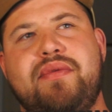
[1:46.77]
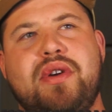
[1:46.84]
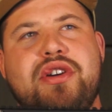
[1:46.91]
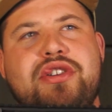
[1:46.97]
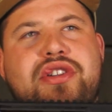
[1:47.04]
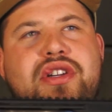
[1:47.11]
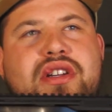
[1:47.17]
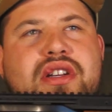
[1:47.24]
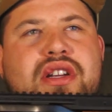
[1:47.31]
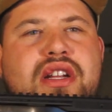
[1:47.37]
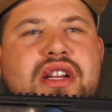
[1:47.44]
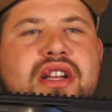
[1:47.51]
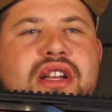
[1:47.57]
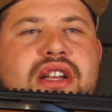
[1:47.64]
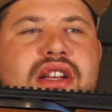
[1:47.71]
version.
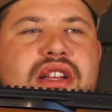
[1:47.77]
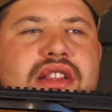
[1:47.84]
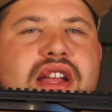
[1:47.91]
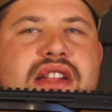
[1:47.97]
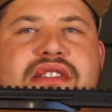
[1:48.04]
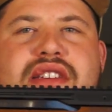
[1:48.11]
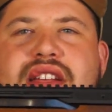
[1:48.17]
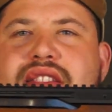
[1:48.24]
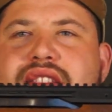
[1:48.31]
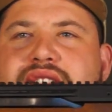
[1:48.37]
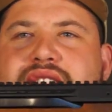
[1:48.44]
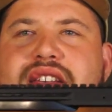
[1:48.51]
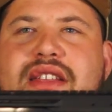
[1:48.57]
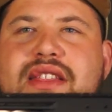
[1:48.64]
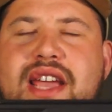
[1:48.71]
That's like
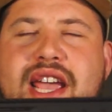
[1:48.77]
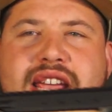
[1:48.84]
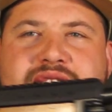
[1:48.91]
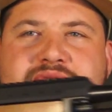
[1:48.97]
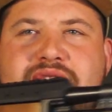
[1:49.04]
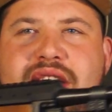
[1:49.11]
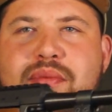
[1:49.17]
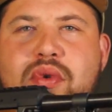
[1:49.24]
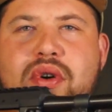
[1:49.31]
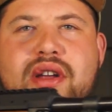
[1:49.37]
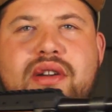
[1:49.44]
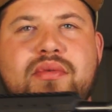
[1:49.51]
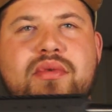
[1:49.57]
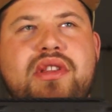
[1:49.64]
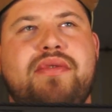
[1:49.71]
the A-Team
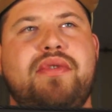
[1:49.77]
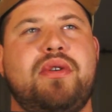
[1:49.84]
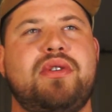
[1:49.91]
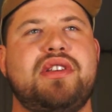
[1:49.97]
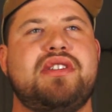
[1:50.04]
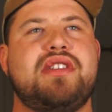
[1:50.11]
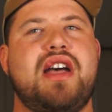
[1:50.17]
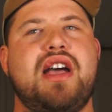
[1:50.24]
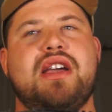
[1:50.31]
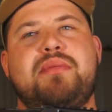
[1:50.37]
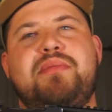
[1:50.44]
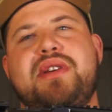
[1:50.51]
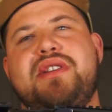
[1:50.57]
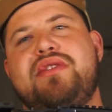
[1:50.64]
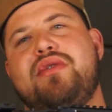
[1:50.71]
one with the folding stock and
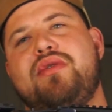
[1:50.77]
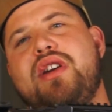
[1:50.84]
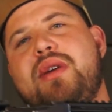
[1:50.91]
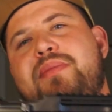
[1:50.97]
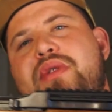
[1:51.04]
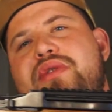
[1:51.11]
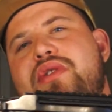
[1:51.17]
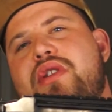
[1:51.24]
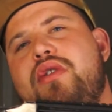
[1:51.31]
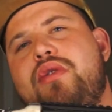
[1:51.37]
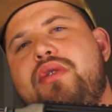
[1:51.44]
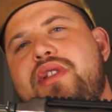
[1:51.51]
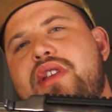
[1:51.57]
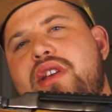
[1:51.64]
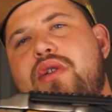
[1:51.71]
pistol grip. Those are
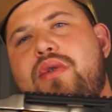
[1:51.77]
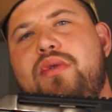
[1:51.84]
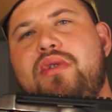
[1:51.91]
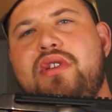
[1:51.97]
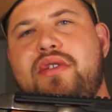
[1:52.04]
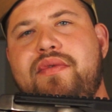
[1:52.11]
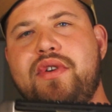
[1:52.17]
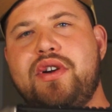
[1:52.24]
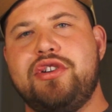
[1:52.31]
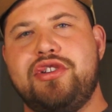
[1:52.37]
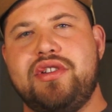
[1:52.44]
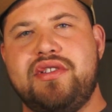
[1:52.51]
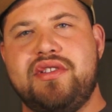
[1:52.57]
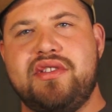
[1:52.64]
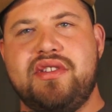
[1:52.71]
all the older
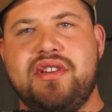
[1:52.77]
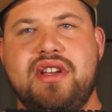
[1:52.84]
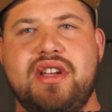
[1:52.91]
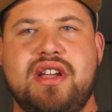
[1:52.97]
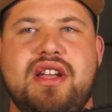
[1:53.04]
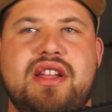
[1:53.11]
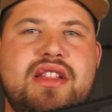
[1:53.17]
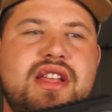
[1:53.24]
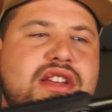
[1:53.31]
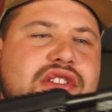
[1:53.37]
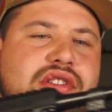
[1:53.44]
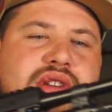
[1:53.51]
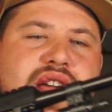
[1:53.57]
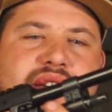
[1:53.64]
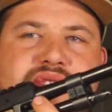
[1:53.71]
versions that
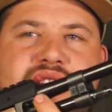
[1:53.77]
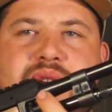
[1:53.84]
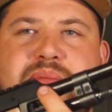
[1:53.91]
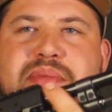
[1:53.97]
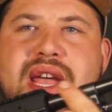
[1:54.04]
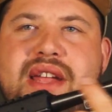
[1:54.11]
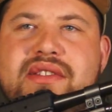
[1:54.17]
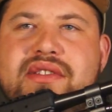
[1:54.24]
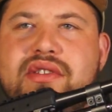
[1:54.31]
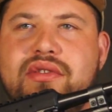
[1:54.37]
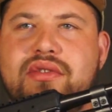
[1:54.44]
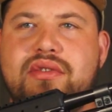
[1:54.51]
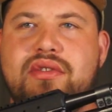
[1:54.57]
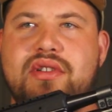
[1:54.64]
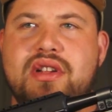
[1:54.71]
do have that
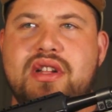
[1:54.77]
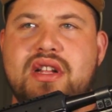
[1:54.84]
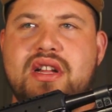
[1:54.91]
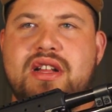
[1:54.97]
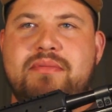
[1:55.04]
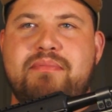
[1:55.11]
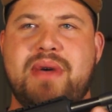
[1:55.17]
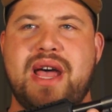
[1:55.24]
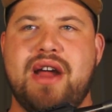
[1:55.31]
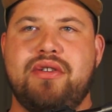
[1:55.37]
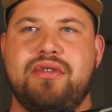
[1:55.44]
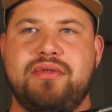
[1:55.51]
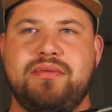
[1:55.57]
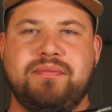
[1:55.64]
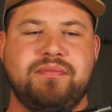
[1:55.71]
pencil
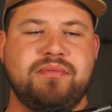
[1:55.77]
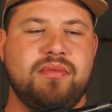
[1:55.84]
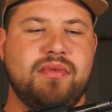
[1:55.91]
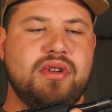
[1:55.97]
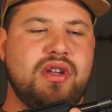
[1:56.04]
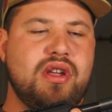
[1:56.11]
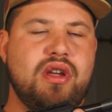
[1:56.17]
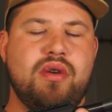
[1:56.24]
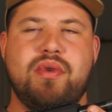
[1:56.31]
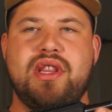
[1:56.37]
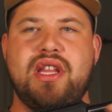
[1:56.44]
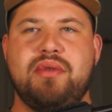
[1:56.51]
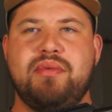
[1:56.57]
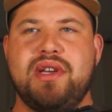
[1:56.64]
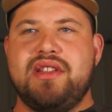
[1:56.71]
barrel. When
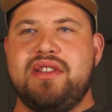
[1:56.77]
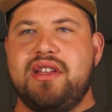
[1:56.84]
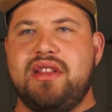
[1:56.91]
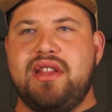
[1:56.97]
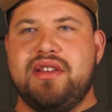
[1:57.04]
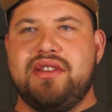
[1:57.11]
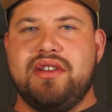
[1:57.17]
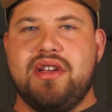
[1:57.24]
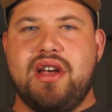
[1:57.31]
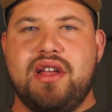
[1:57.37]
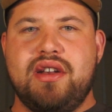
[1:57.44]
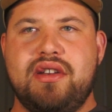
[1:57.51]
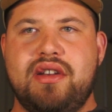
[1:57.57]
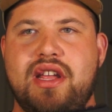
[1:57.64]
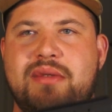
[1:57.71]
they redid this
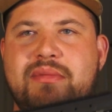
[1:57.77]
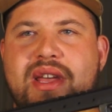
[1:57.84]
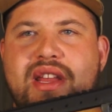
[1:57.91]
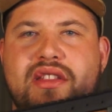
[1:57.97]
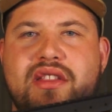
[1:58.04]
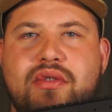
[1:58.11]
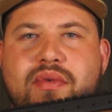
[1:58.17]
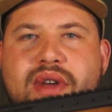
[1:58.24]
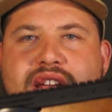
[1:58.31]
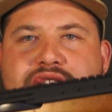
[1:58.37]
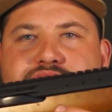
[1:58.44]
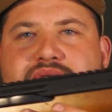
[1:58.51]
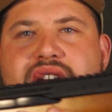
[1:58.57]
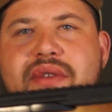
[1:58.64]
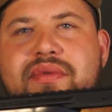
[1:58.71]
gun and made it the
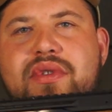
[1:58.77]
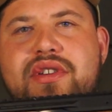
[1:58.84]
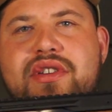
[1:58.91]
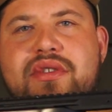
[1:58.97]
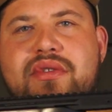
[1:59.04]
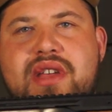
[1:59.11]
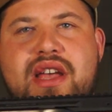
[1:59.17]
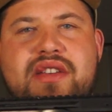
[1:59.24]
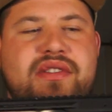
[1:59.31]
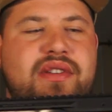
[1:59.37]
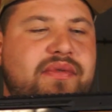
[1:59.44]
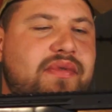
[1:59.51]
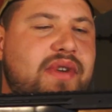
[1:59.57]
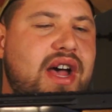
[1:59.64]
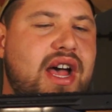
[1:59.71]
Ranch Rifle in
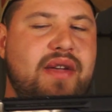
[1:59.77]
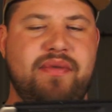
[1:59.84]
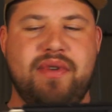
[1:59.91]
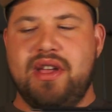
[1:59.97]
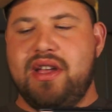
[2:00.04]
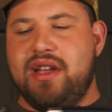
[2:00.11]
2005,